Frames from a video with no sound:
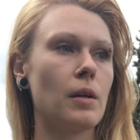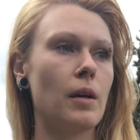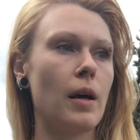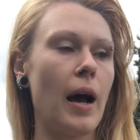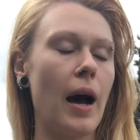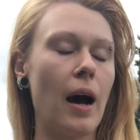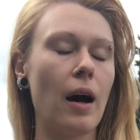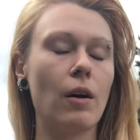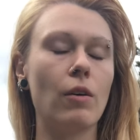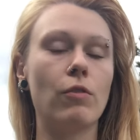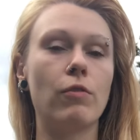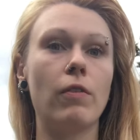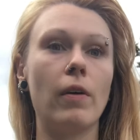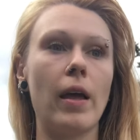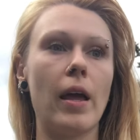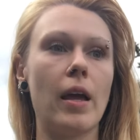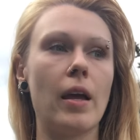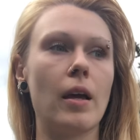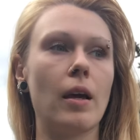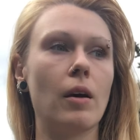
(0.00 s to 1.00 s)
have
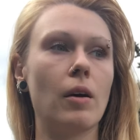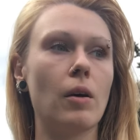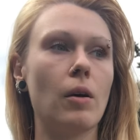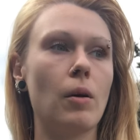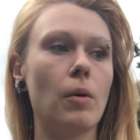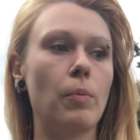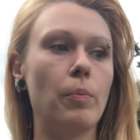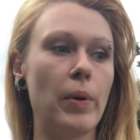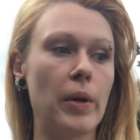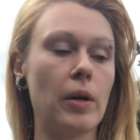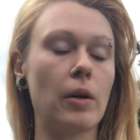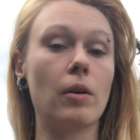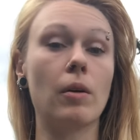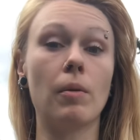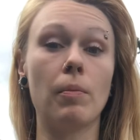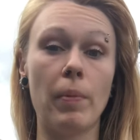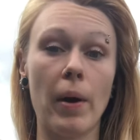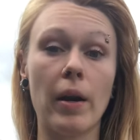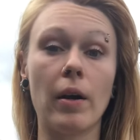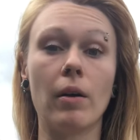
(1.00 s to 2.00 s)
a bigger,
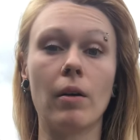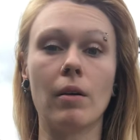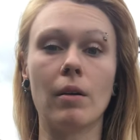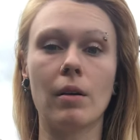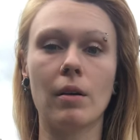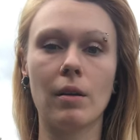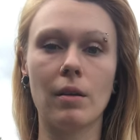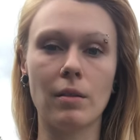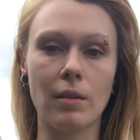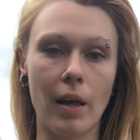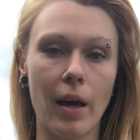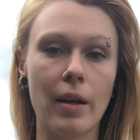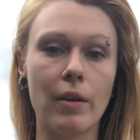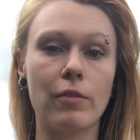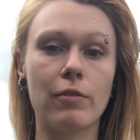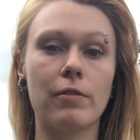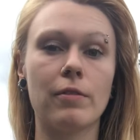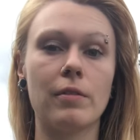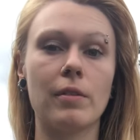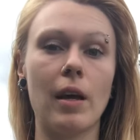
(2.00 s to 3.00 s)
better
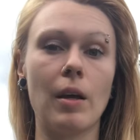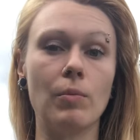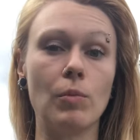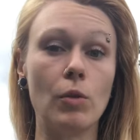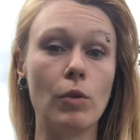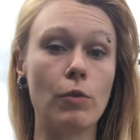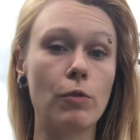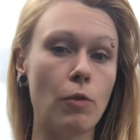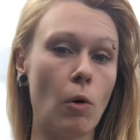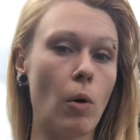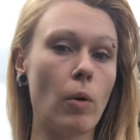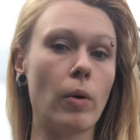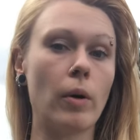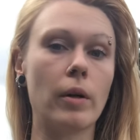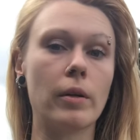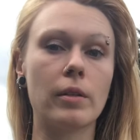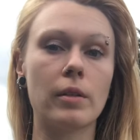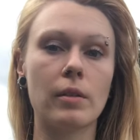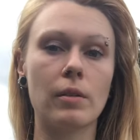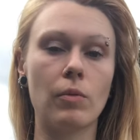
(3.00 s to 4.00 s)
life and move
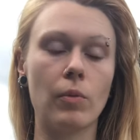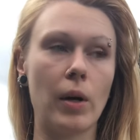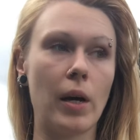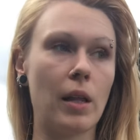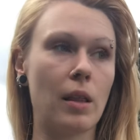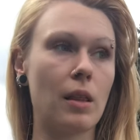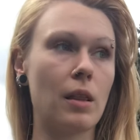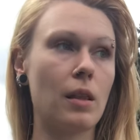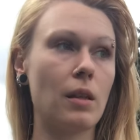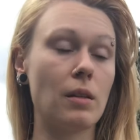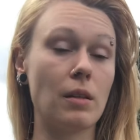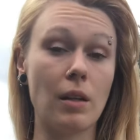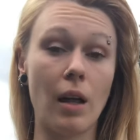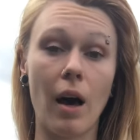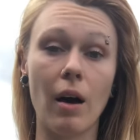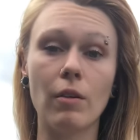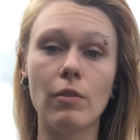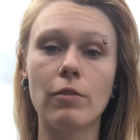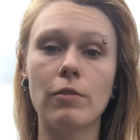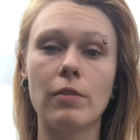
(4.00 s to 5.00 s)
forward with
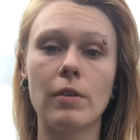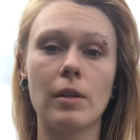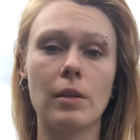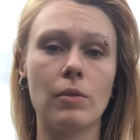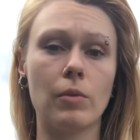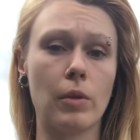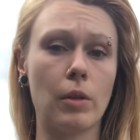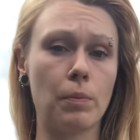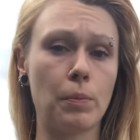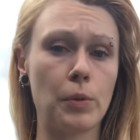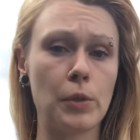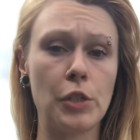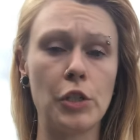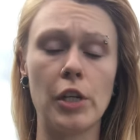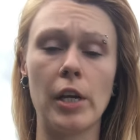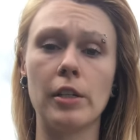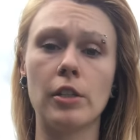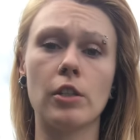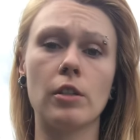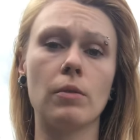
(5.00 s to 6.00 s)
love, with
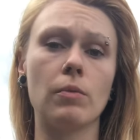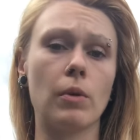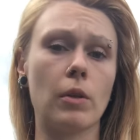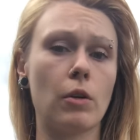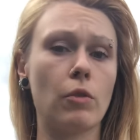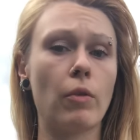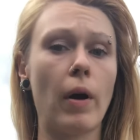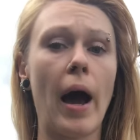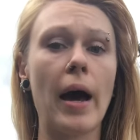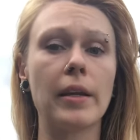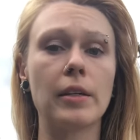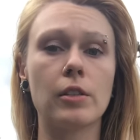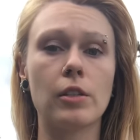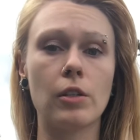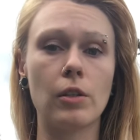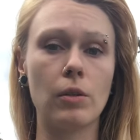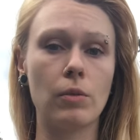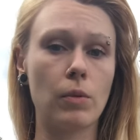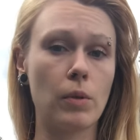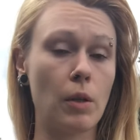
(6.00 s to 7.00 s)
appreciation, with
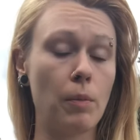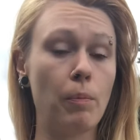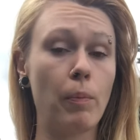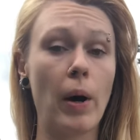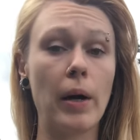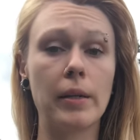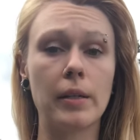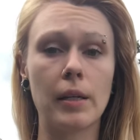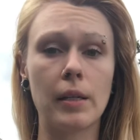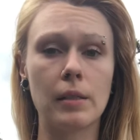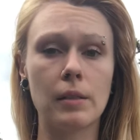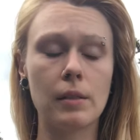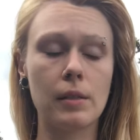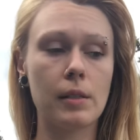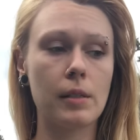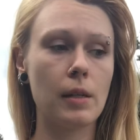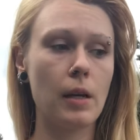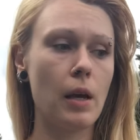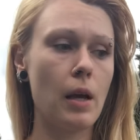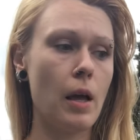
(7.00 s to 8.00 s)
gratitude, with
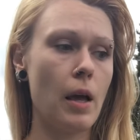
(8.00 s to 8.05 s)
abundance,